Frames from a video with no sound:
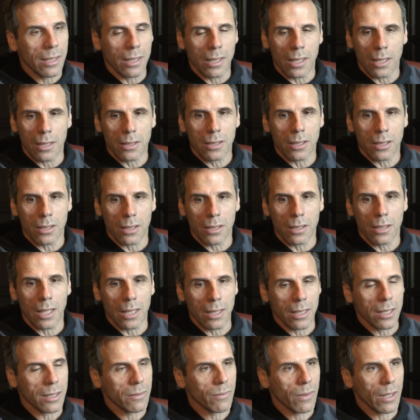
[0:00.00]

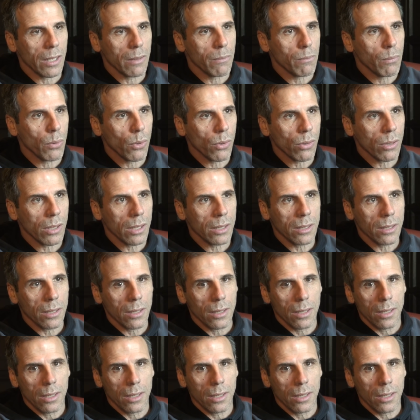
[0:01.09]
that is very important,